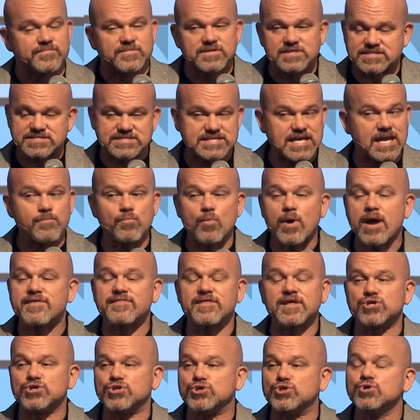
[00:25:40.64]
The same way
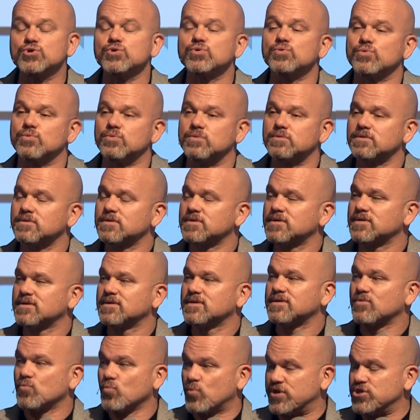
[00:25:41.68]
that you,
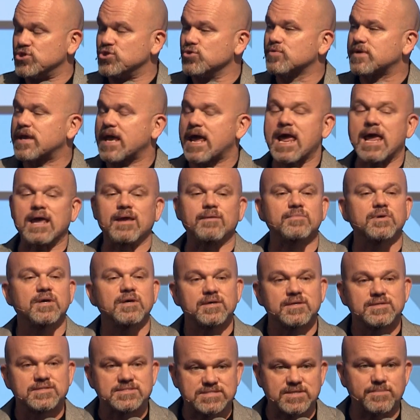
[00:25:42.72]
when you came,
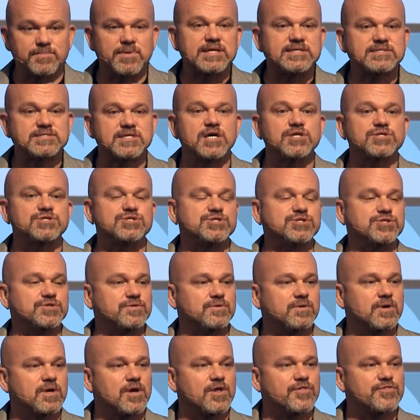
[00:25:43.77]
somebody touched
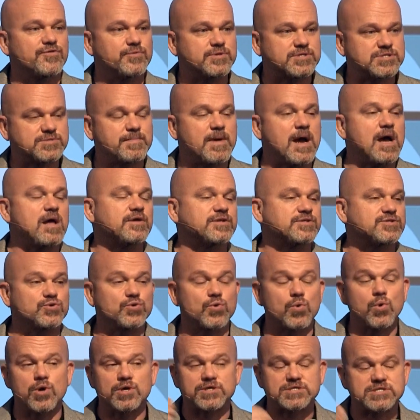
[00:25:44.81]
you through a smile at the
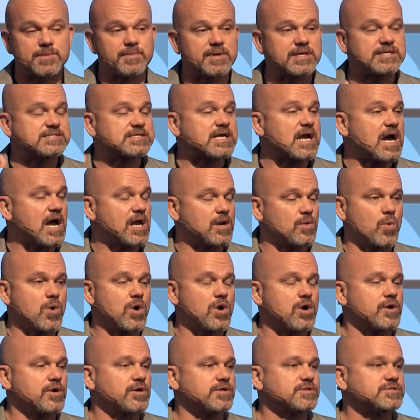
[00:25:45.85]
door, somebody's kind
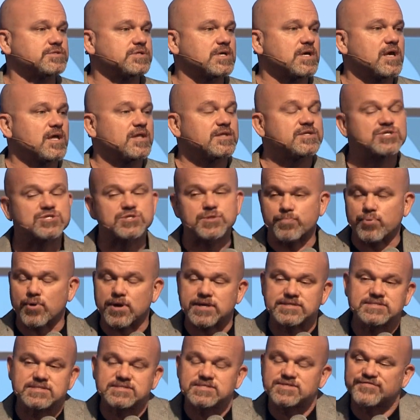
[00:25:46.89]
words, just the
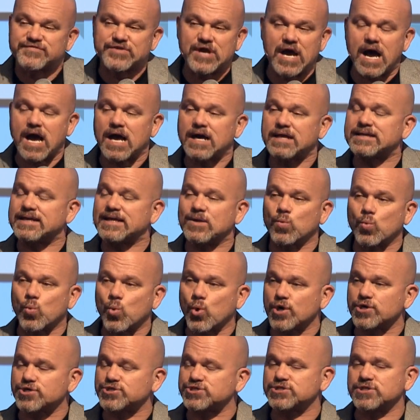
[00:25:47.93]
presence of God in
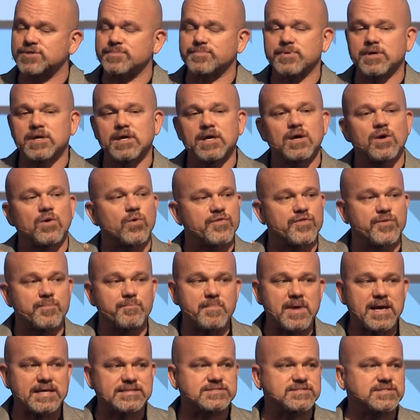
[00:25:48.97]
worship, or the
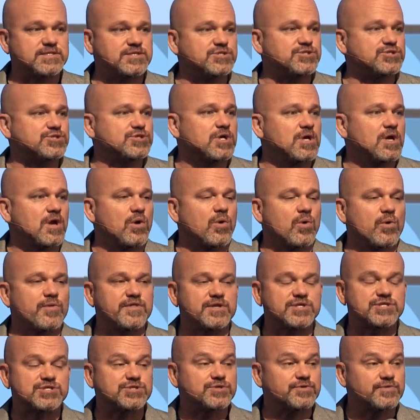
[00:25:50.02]
message, or the
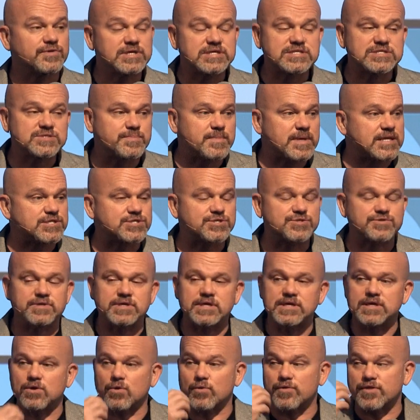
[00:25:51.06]
children's
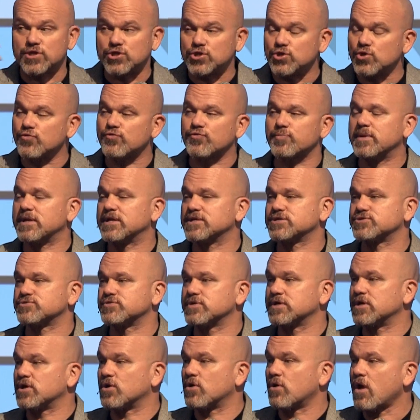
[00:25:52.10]
ministry, or the youth
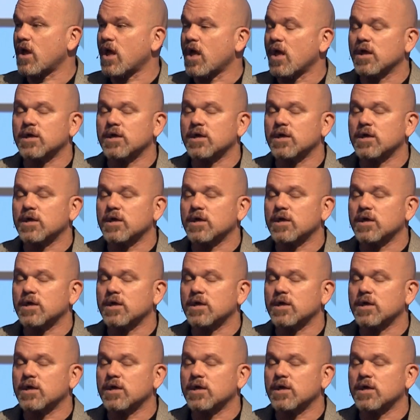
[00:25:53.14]
ministry, or,